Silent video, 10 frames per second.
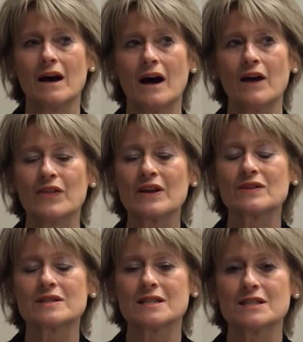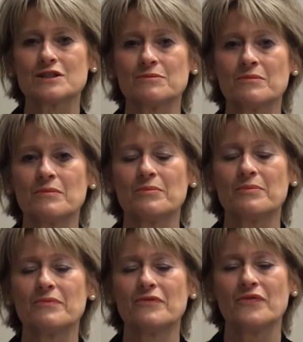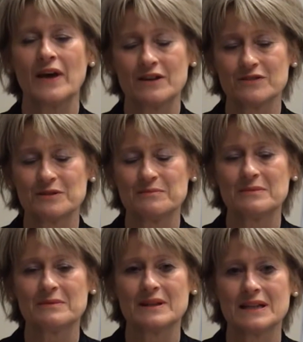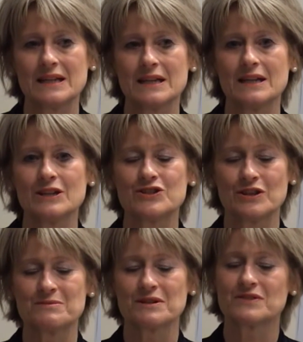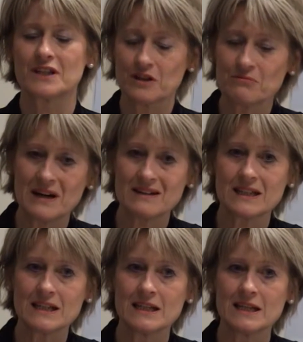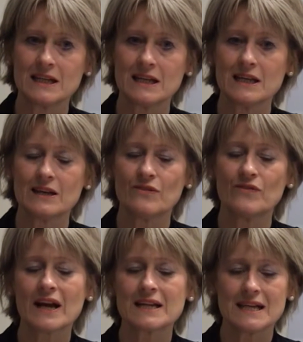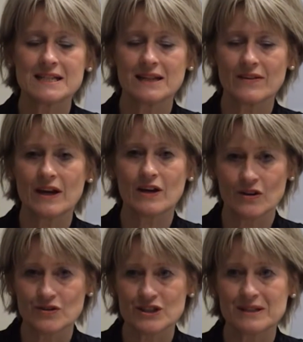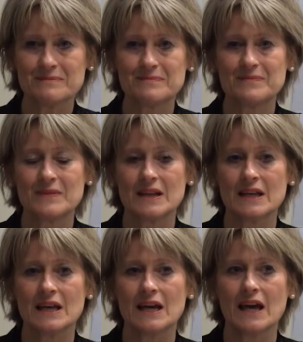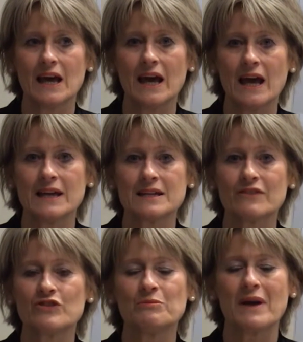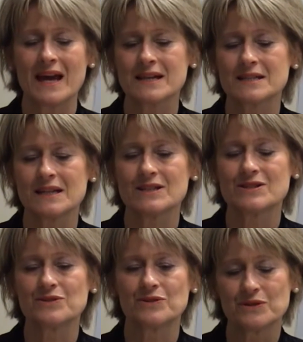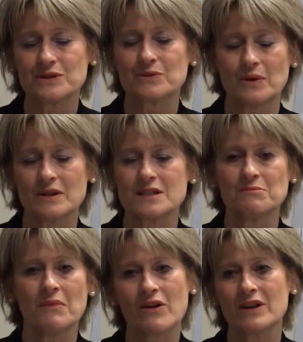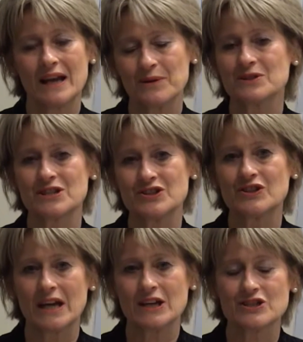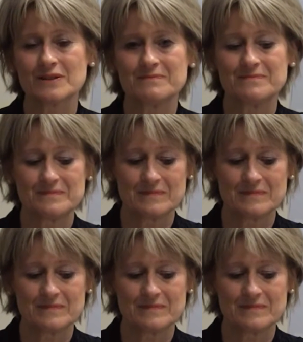I think the system failed them in terms of Te Reo Māori, validating their culture and giving them access to good quality Māori language education.